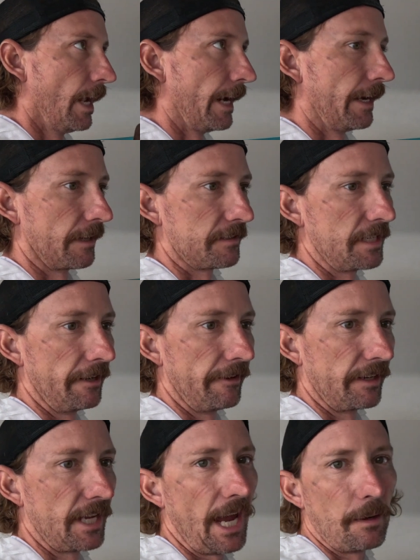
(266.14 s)
And our
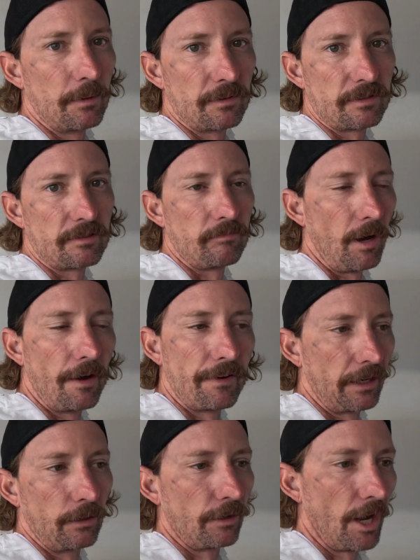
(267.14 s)
steering cables. I've
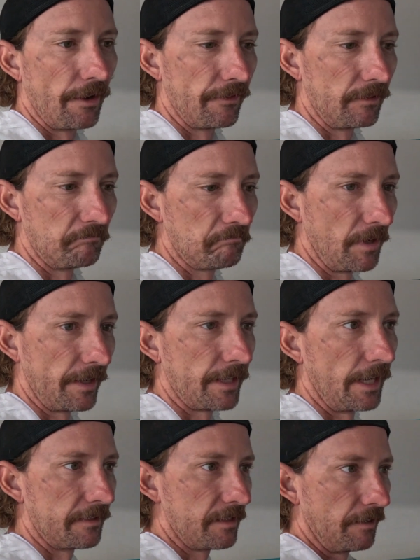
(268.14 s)
had a look over it. I
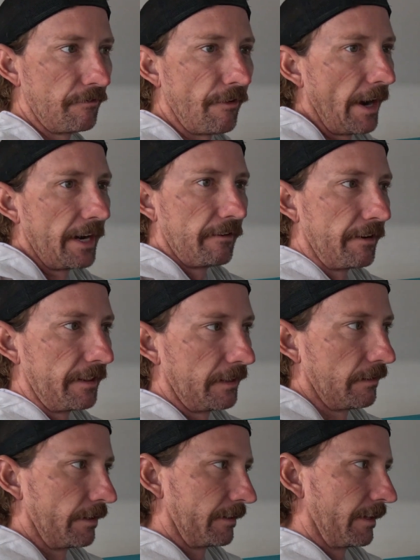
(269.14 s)
can't see any fraying or anything
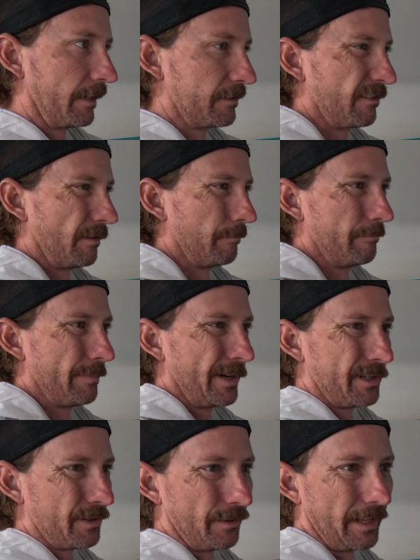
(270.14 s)
like that, so I'm
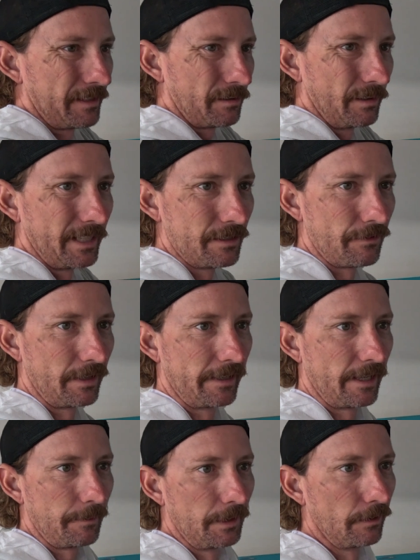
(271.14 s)
pretty sure that's all he's really
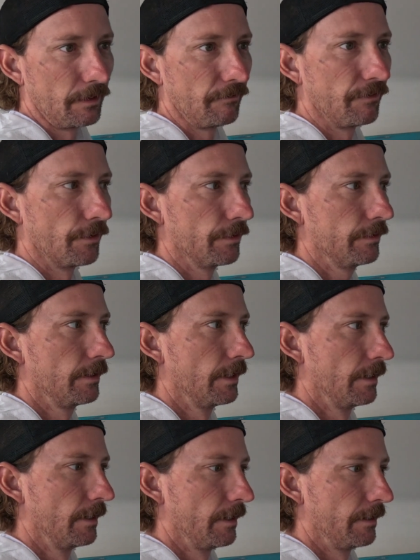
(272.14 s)
going to be looking for.
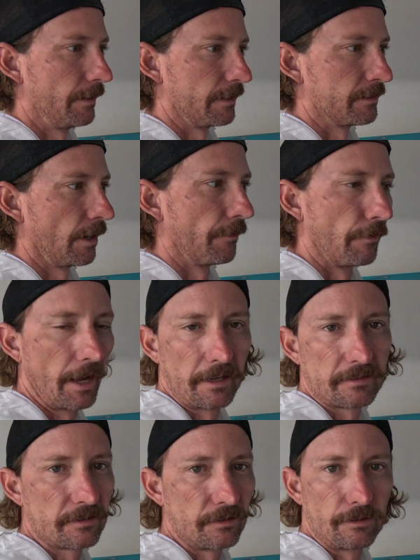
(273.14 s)
There's no
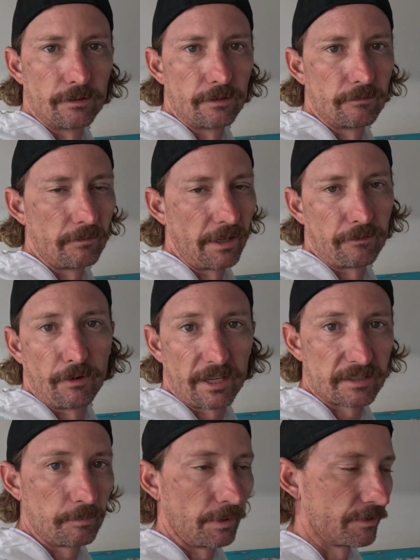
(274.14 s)
rust or like
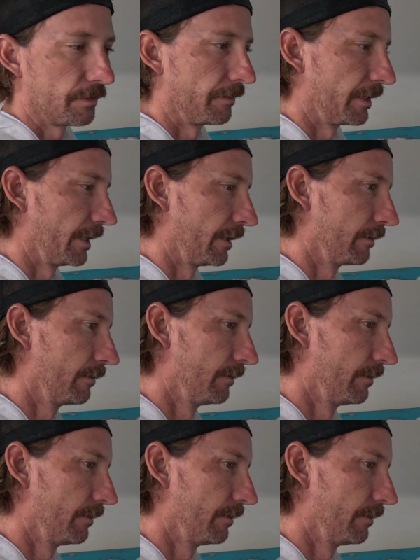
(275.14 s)
rust spots on there.